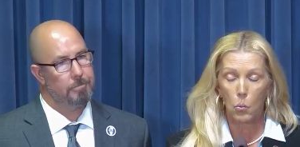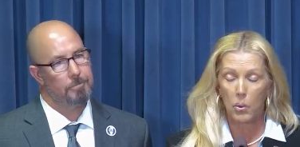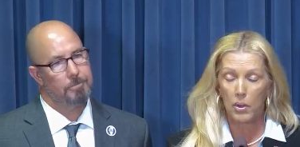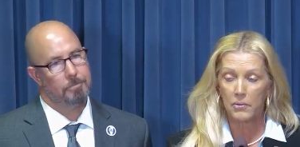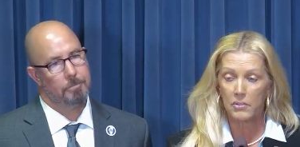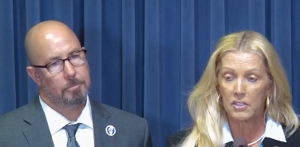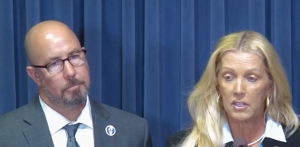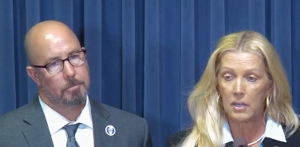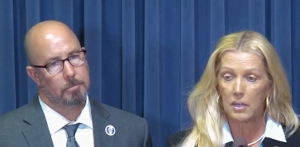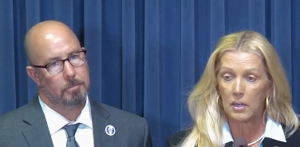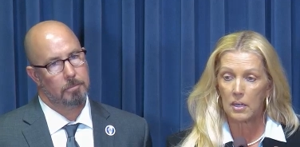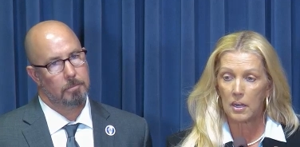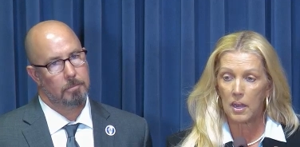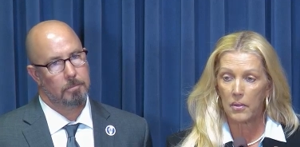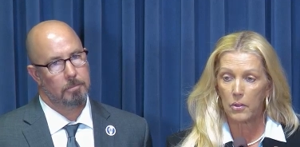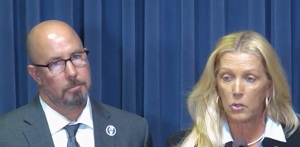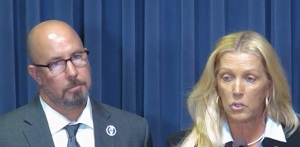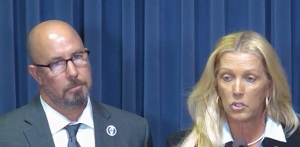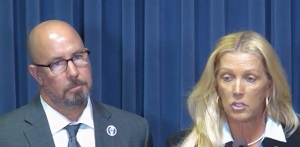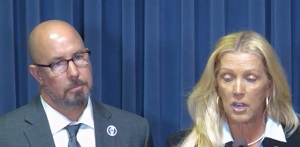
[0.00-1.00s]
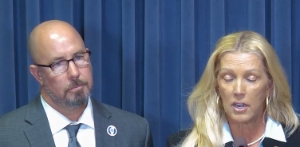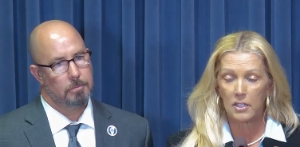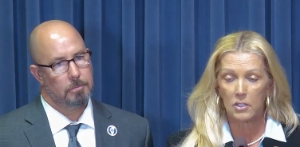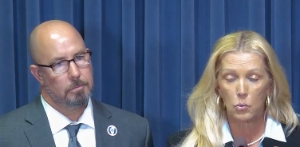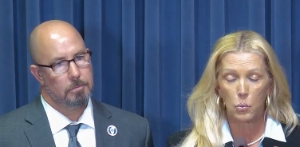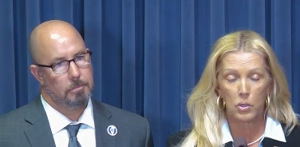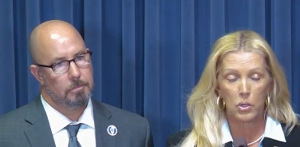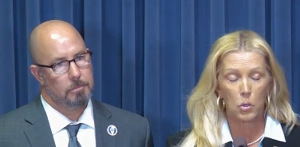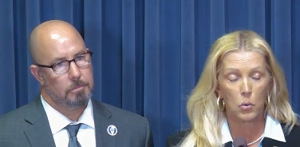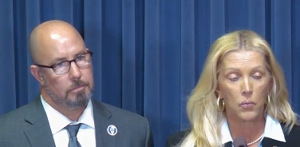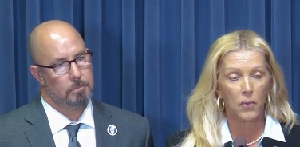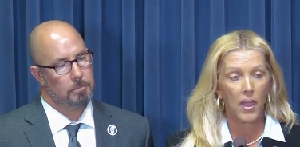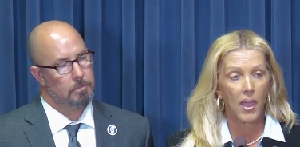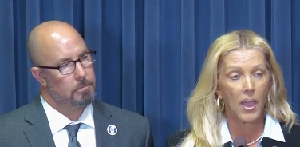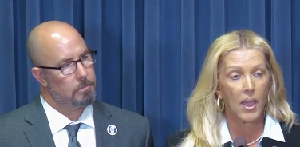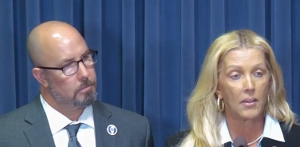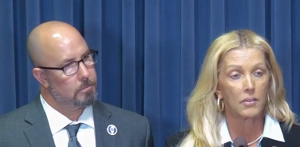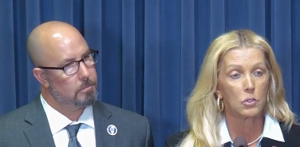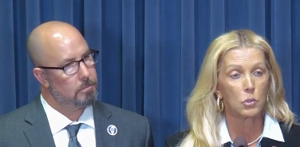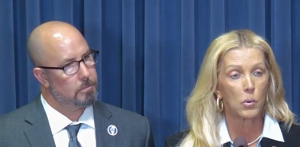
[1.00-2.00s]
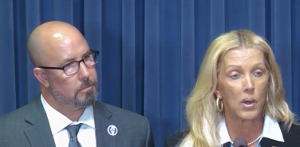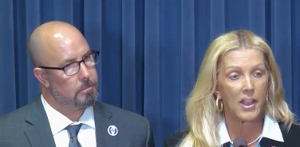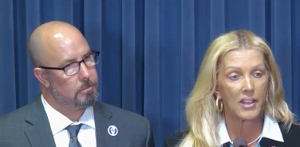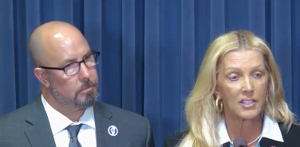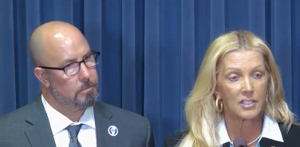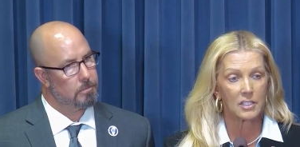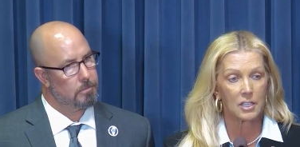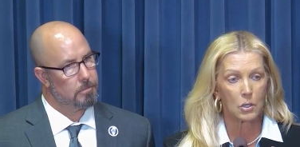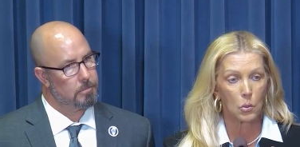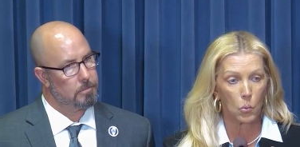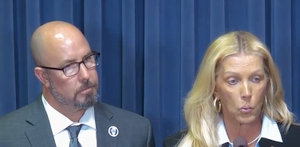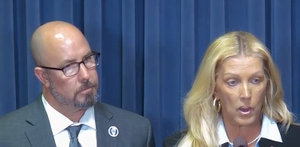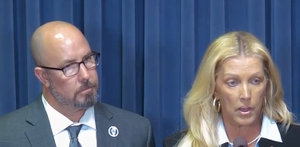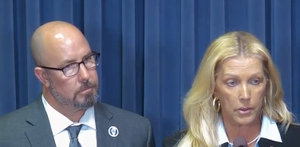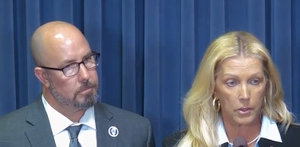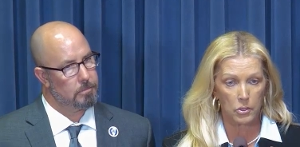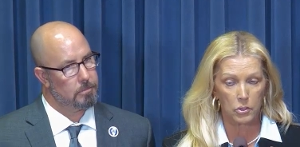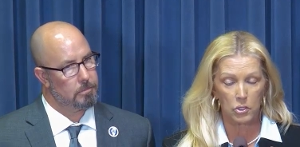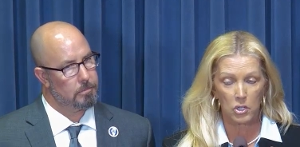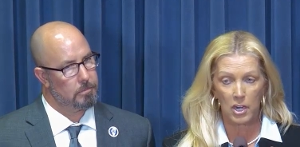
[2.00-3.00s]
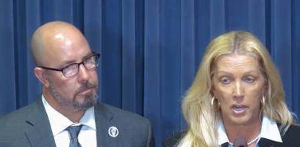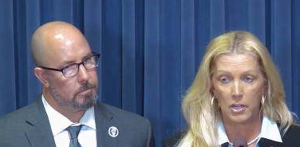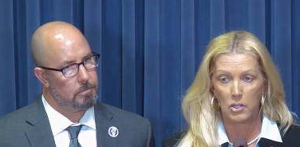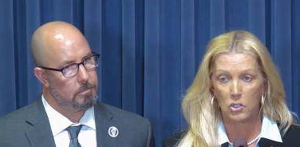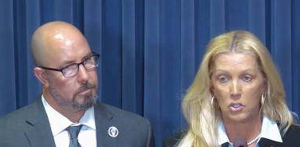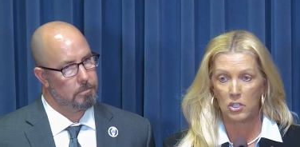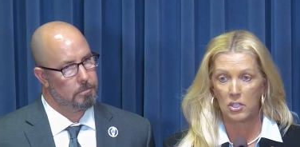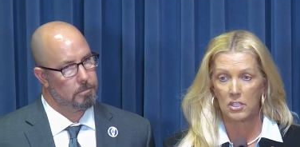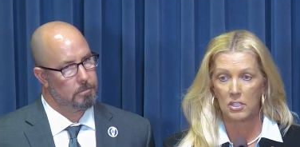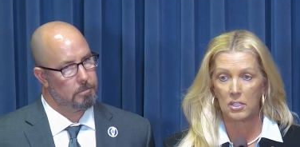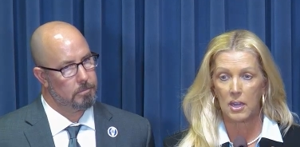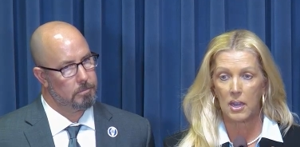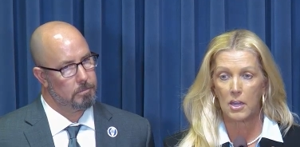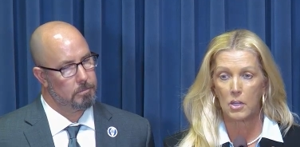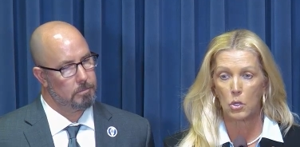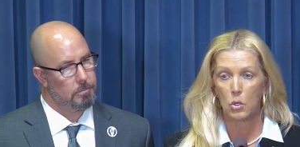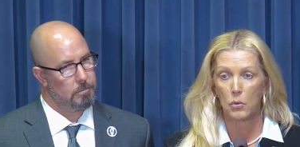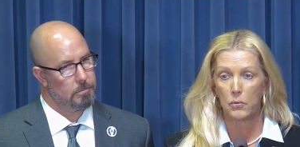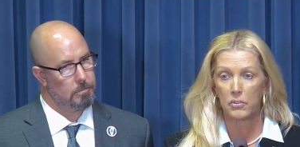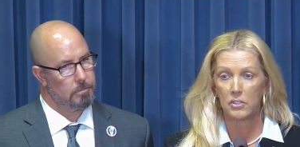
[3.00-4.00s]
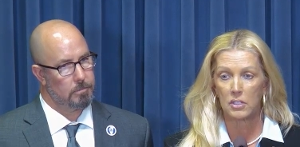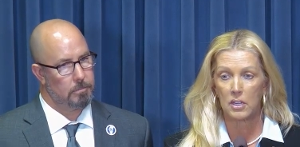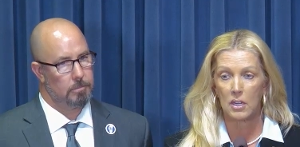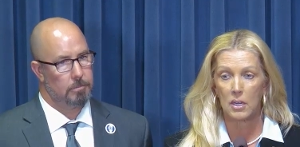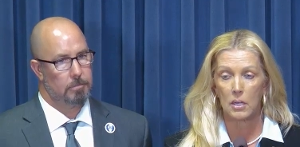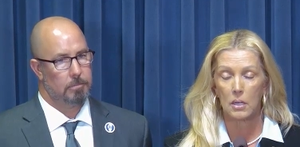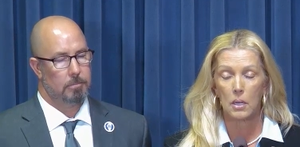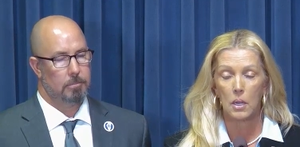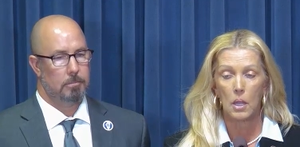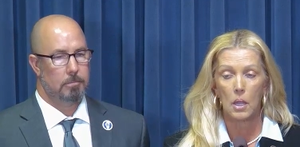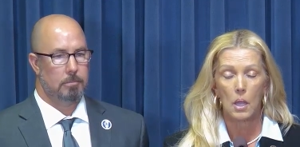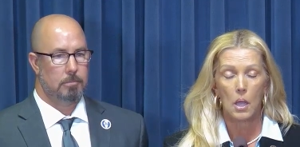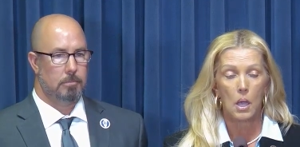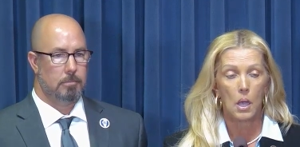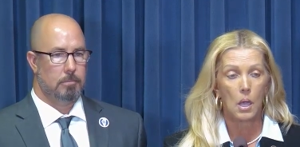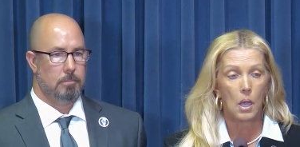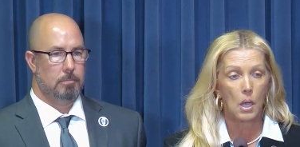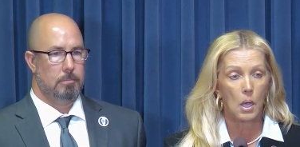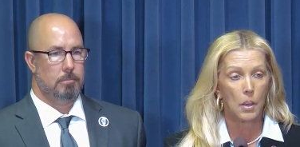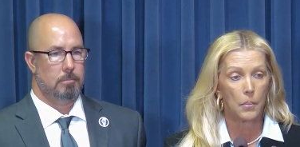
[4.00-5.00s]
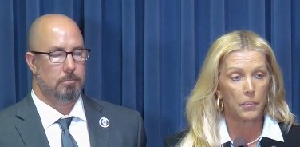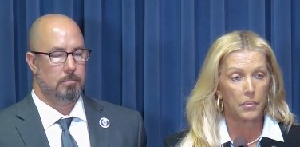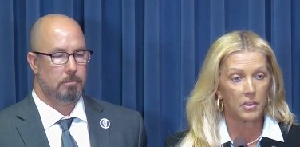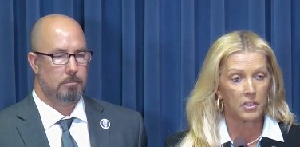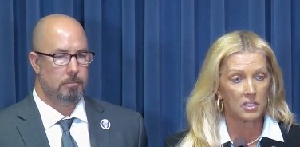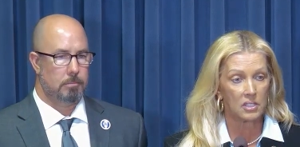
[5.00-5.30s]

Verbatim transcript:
Speaker 1: We've seen in other states when you've had drastic weather changes and you've seen um, the